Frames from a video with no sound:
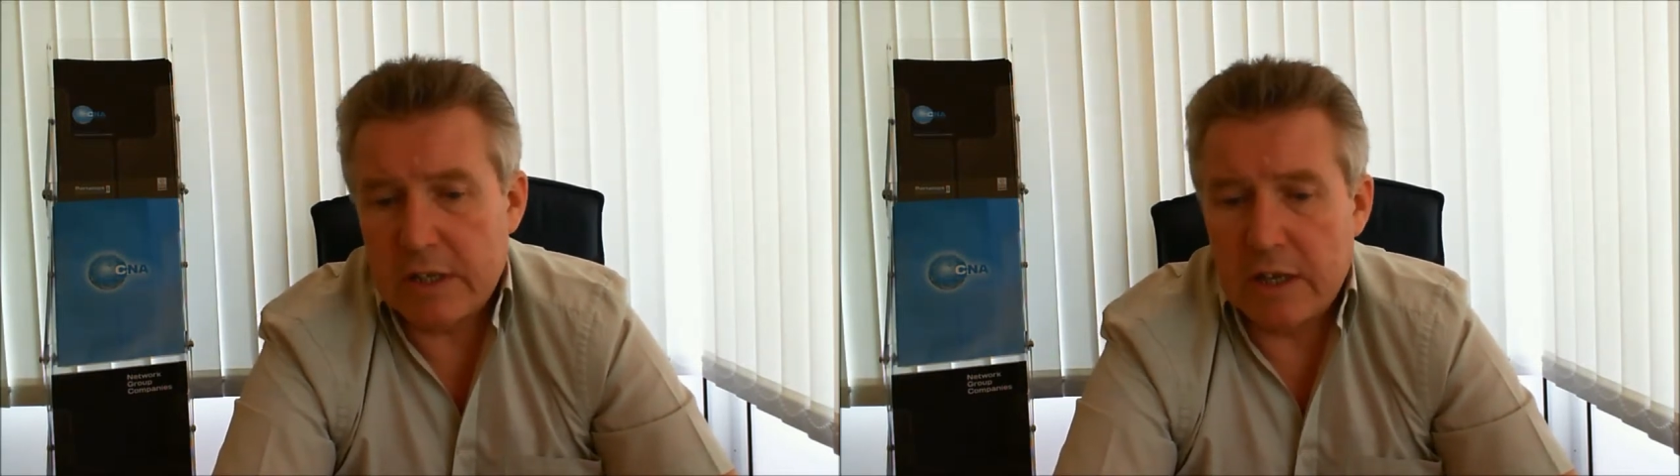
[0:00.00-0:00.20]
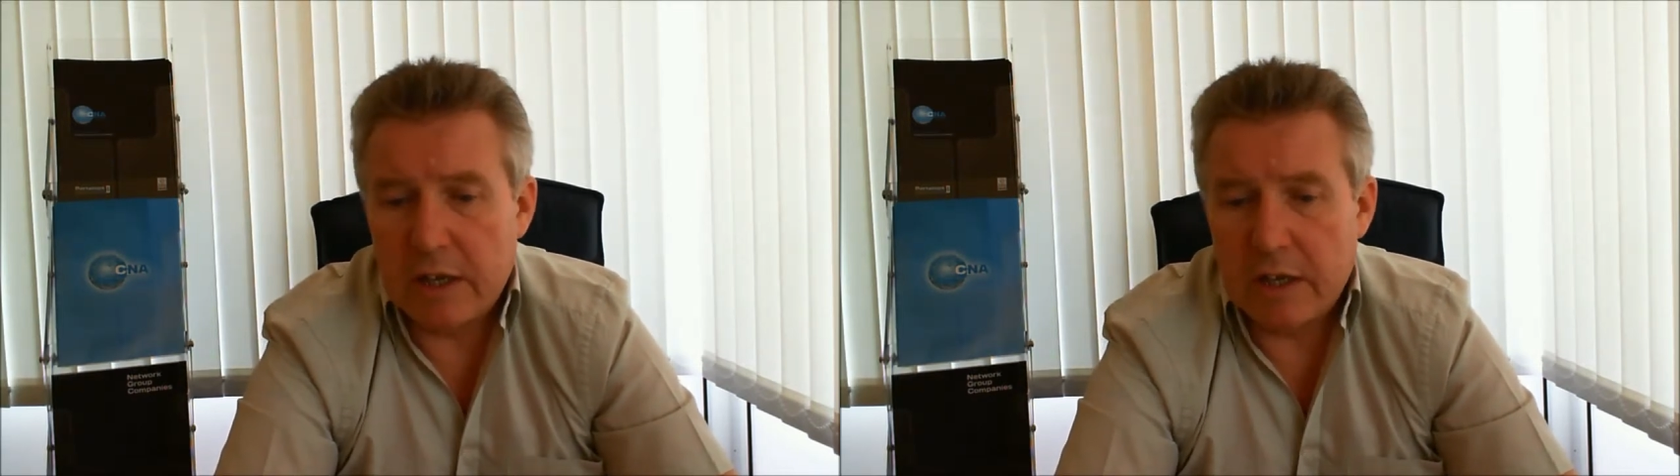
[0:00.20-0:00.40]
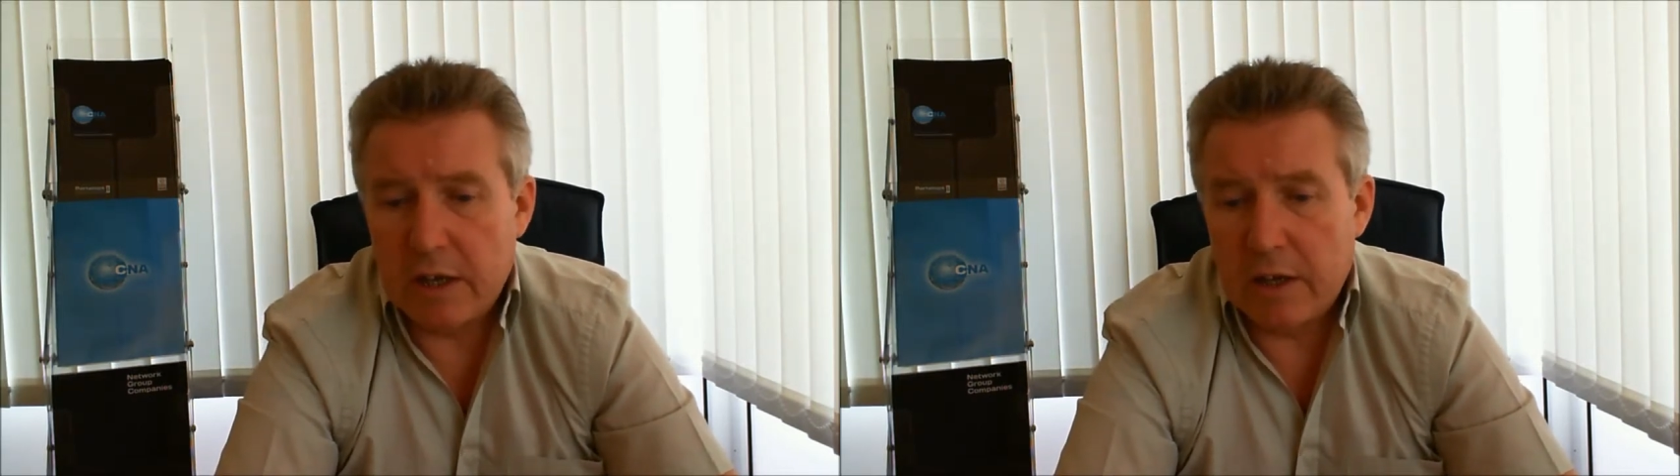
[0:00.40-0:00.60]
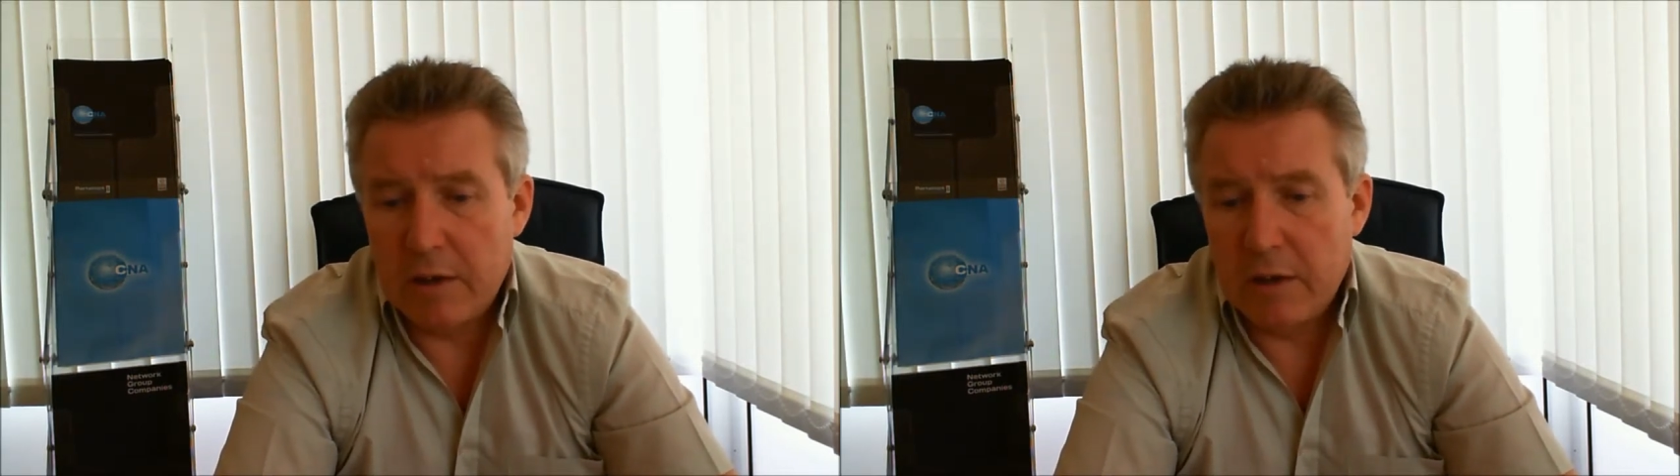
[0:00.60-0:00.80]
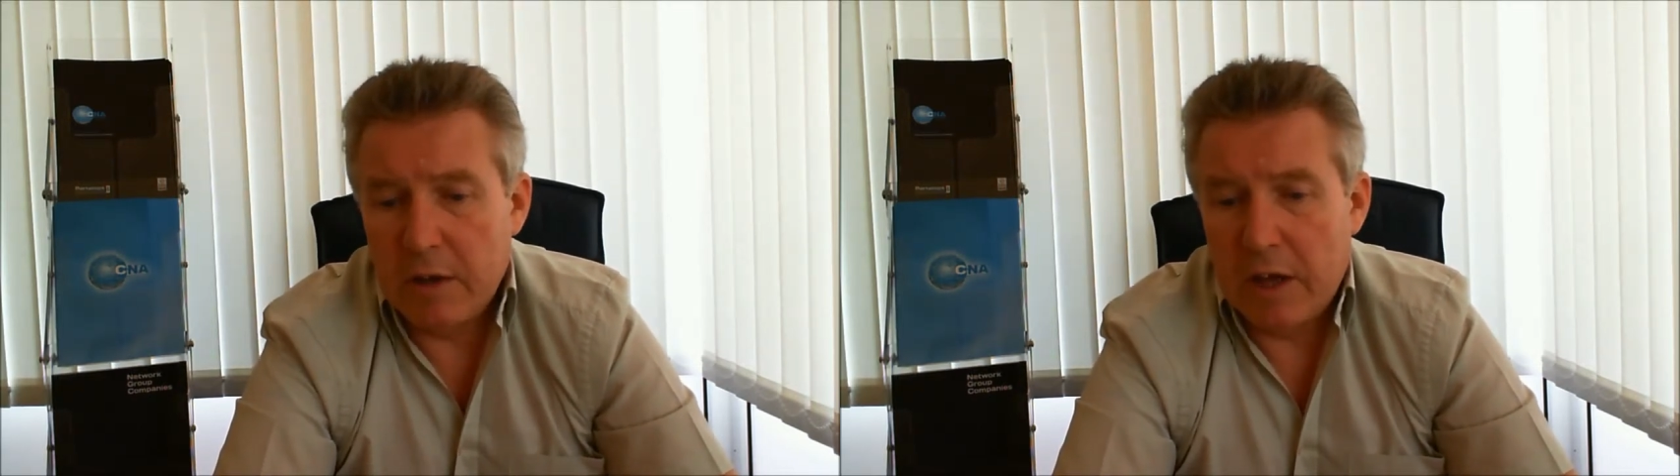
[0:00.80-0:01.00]

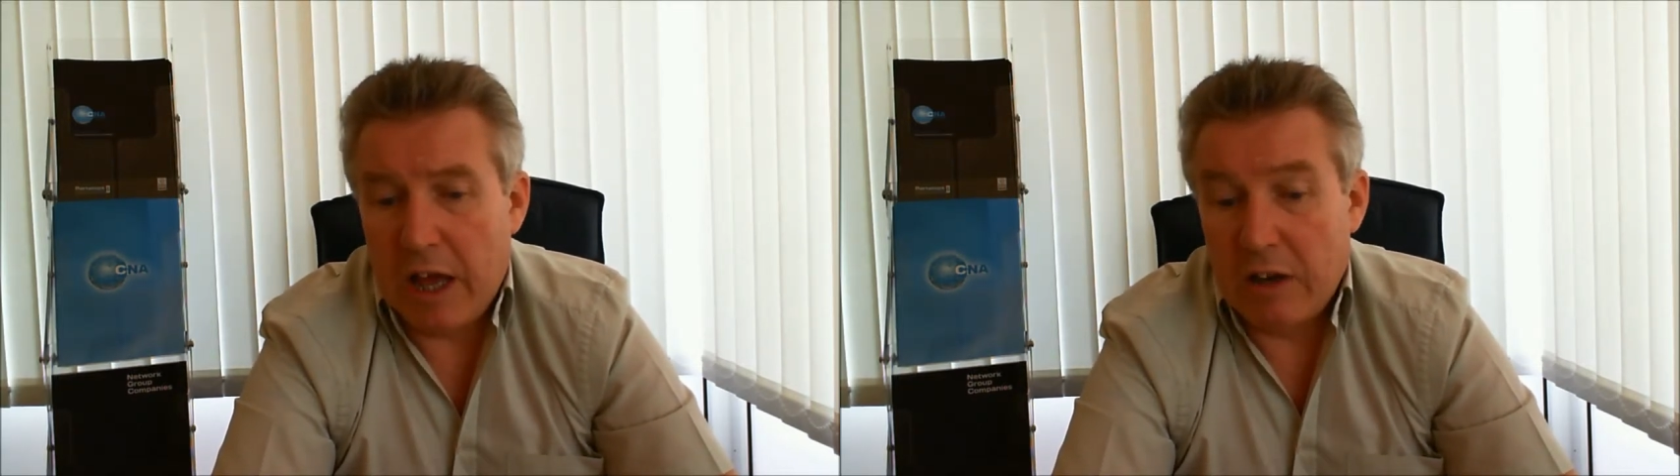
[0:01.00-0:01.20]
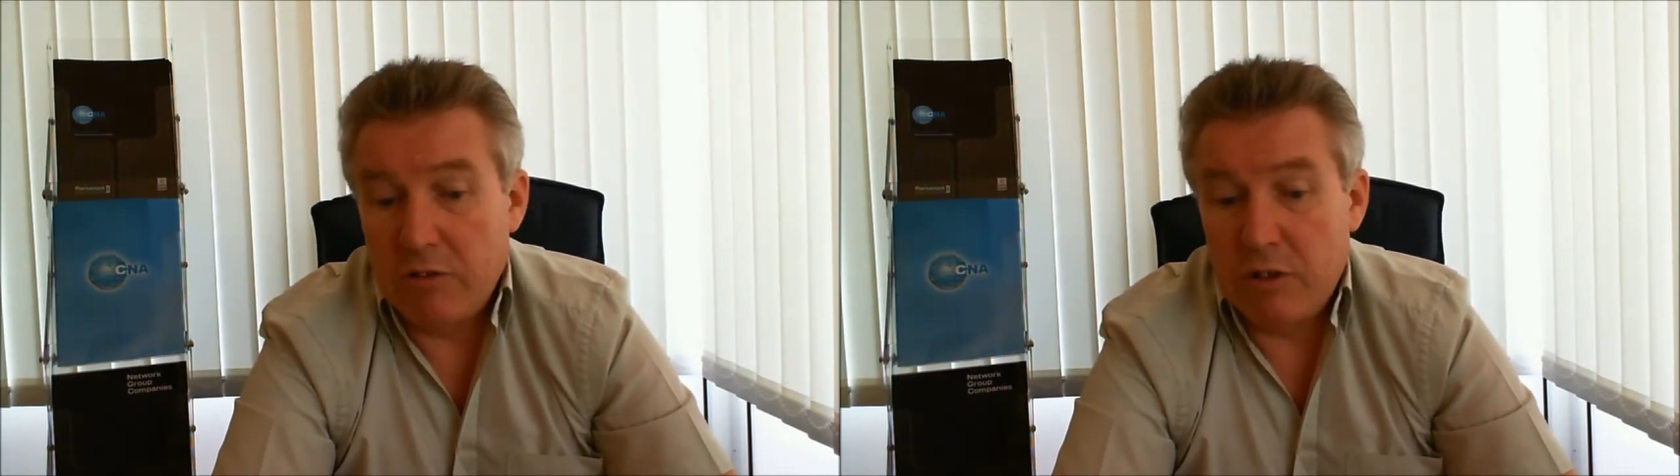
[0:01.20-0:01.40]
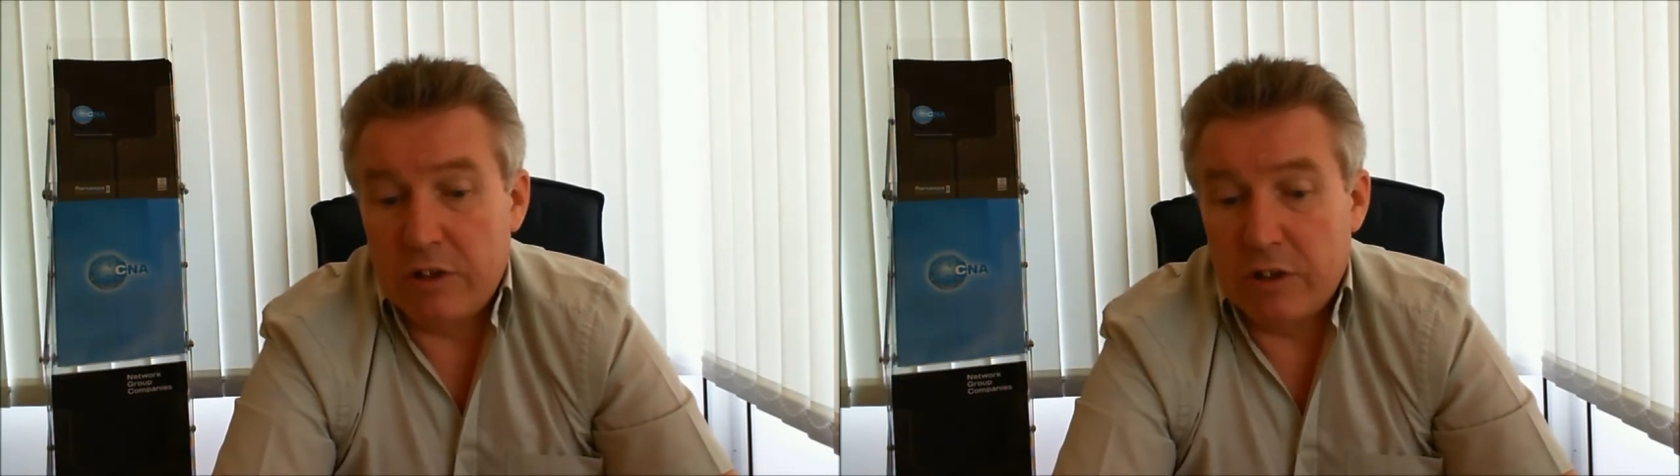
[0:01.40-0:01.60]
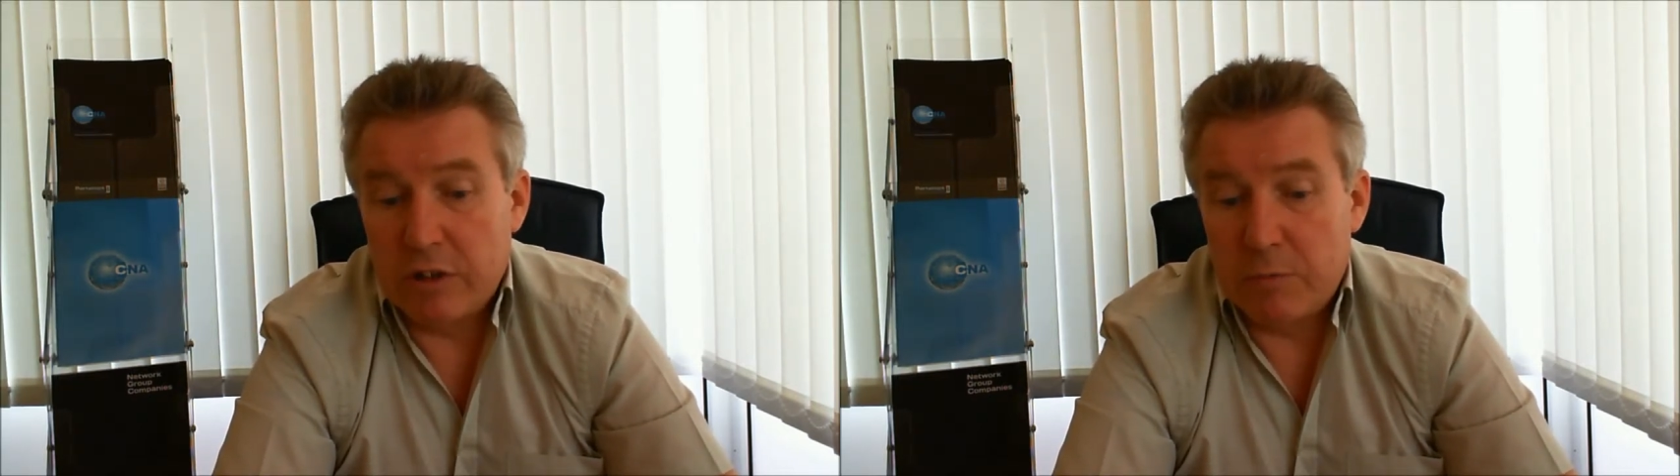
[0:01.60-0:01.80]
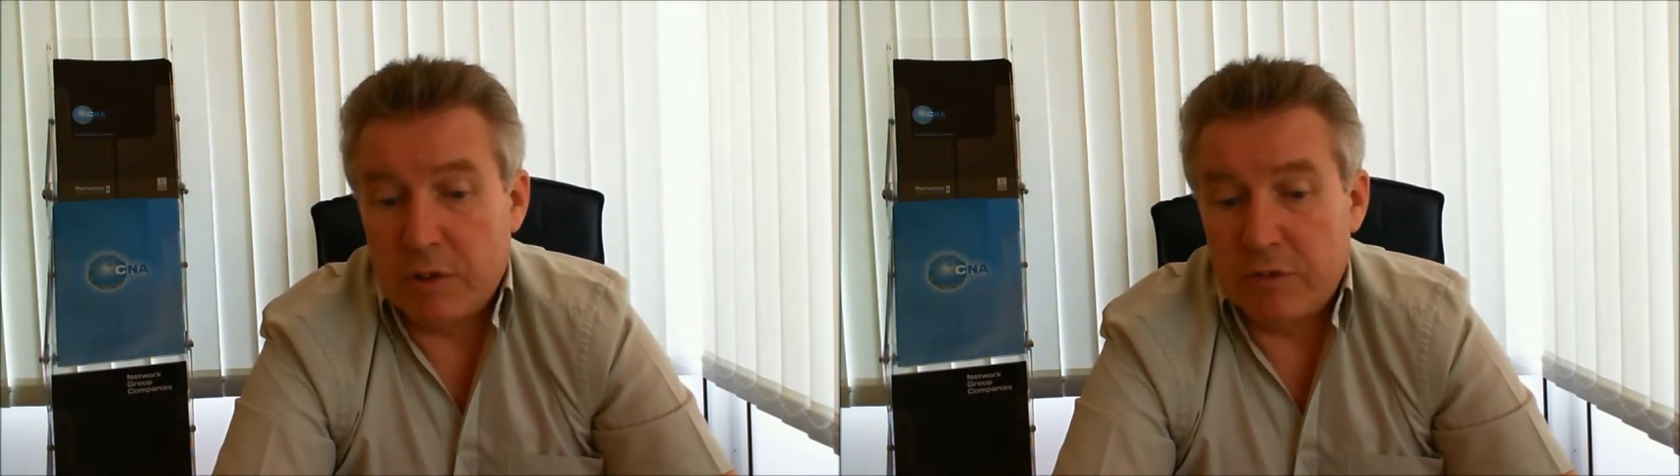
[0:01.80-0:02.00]
and really to
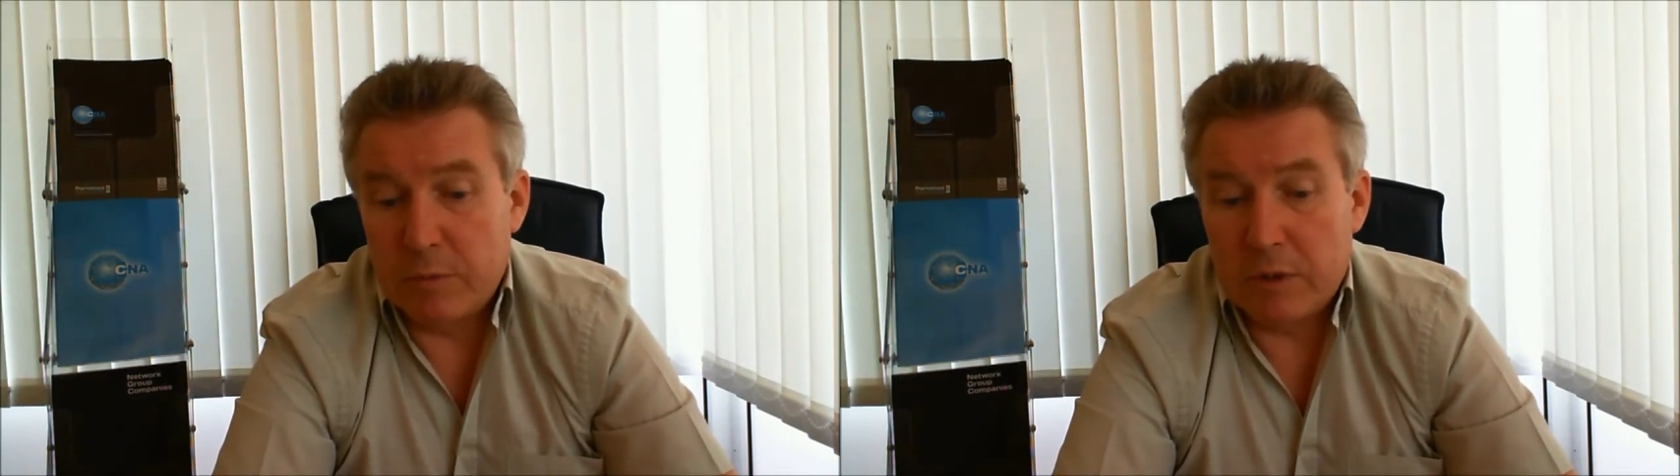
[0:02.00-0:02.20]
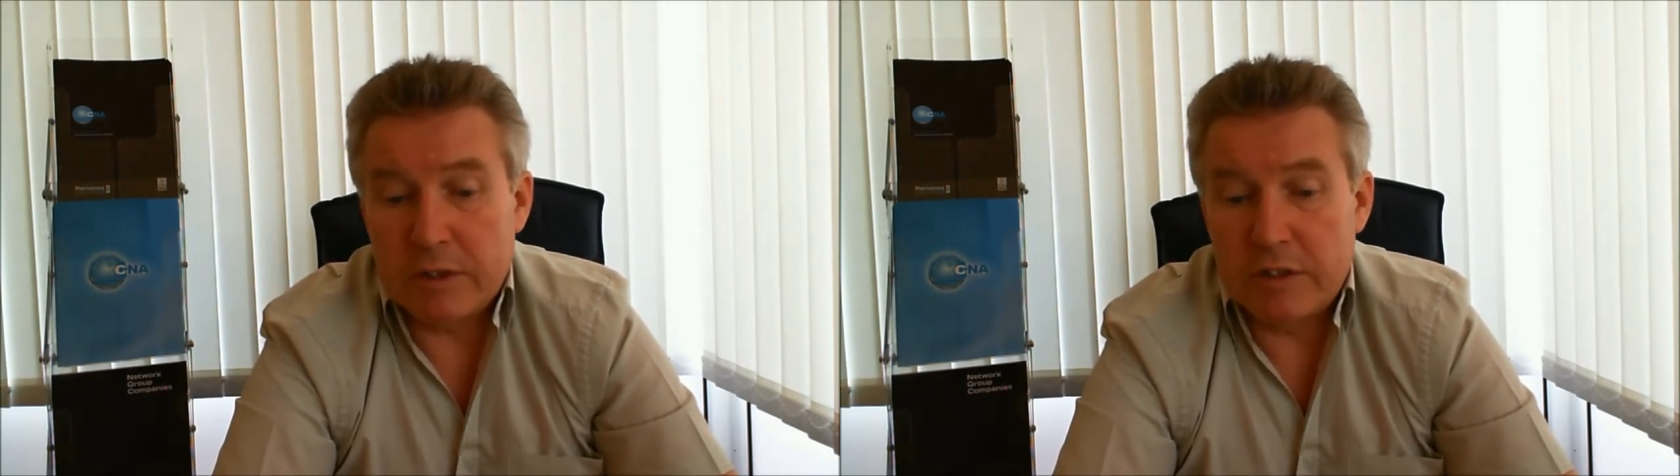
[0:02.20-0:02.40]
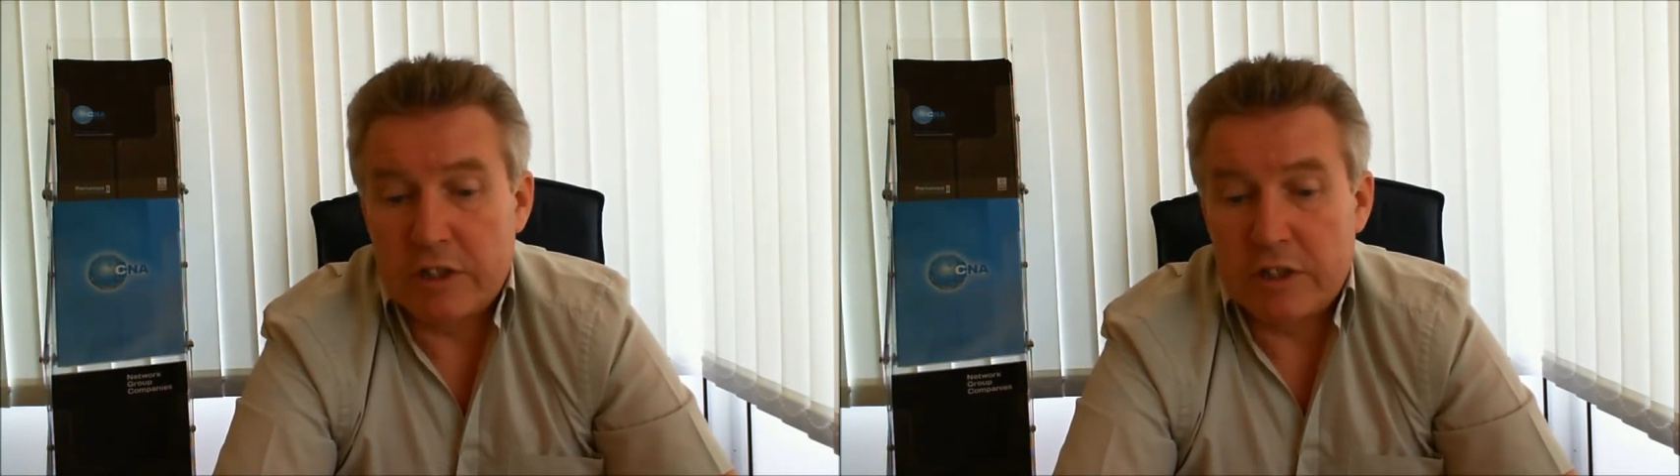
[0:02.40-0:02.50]
grow profitably